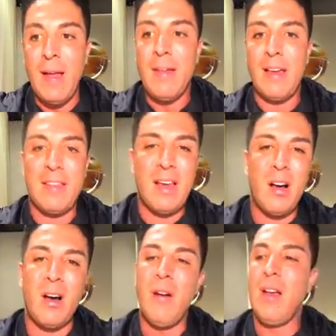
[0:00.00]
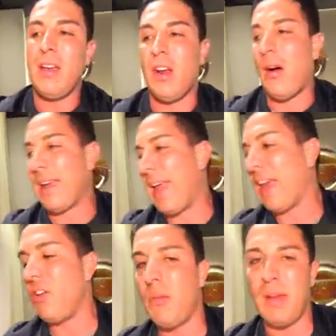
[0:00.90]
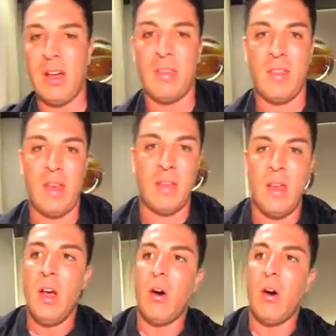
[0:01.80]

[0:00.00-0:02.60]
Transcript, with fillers: They say, oh, you know, I can't do it because of this,